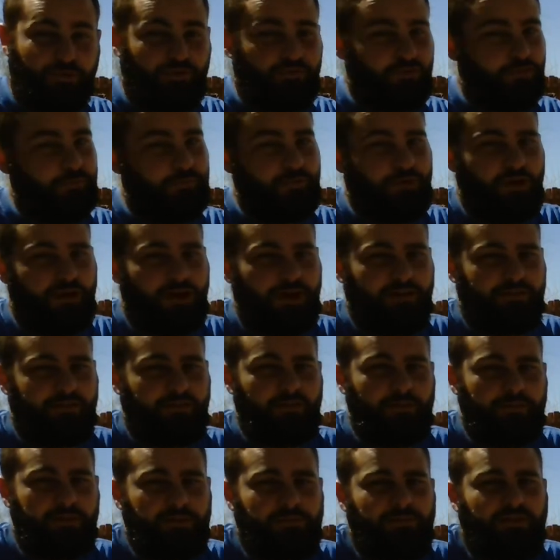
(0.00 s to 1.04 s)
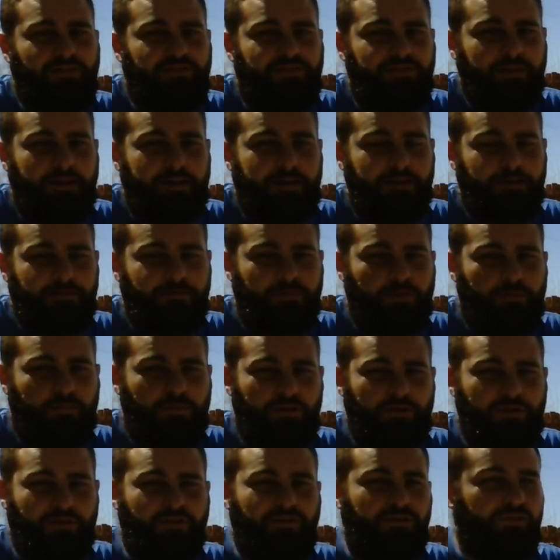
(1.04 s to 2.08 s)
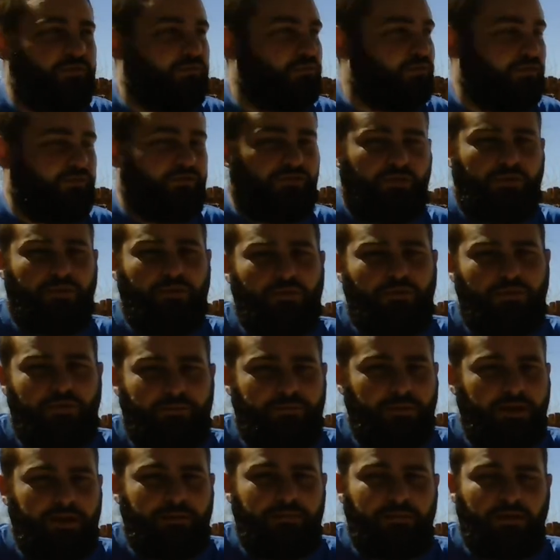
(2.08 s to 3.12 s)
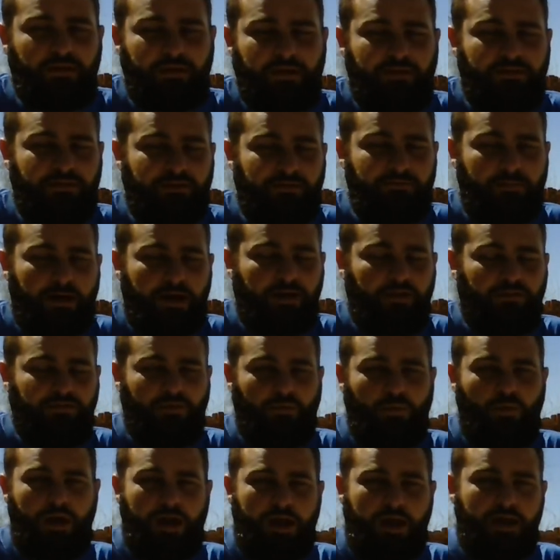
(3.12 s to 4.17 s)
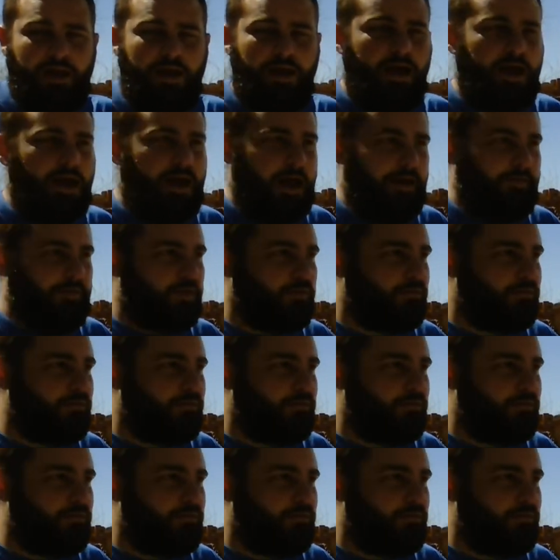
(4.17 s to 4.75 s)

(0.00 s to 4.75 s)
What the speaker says: super awesome to be able to see here from Earth since we're so many millions of miles away. And the